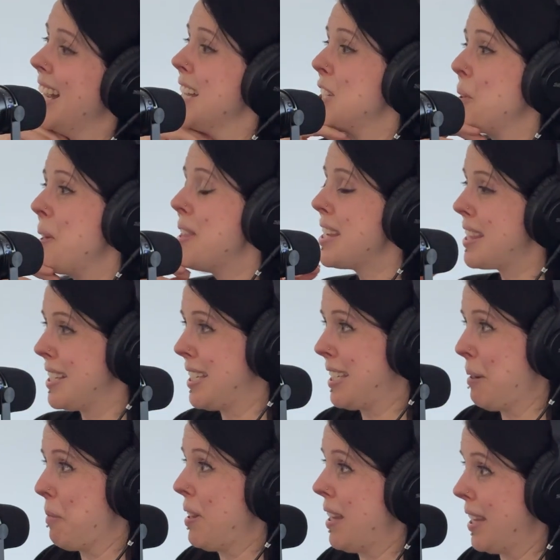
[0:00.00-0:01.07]
so I think this is
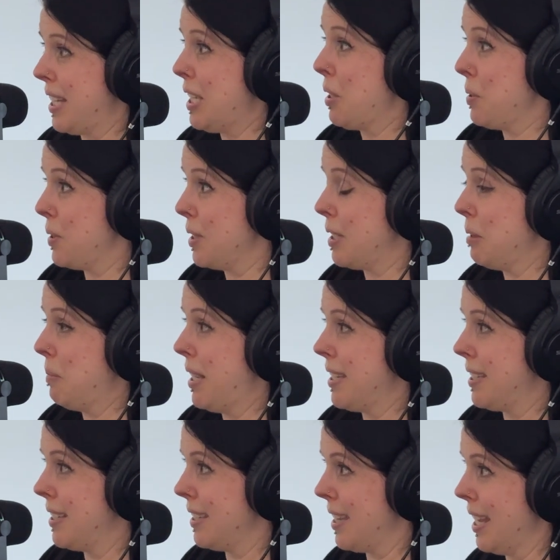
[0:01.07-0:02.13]
something that the ecosystem has
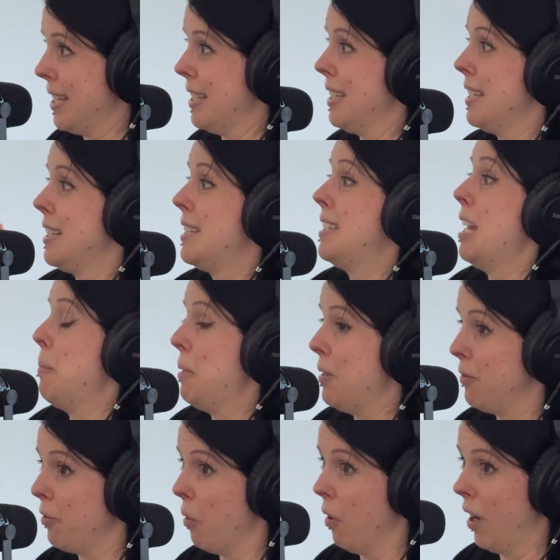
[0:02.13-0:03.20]
to then step in
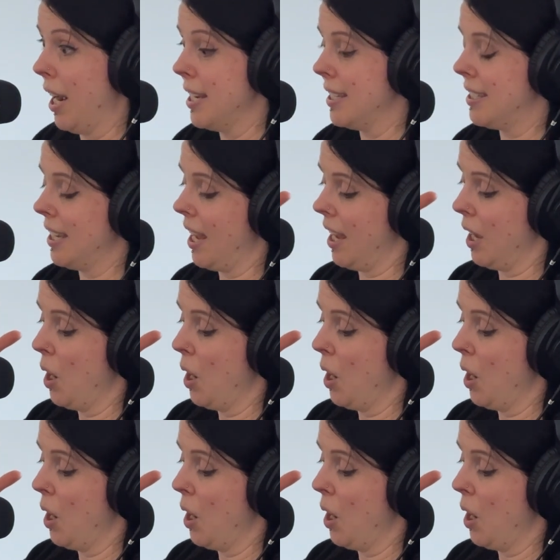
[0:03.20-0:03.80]
for and say,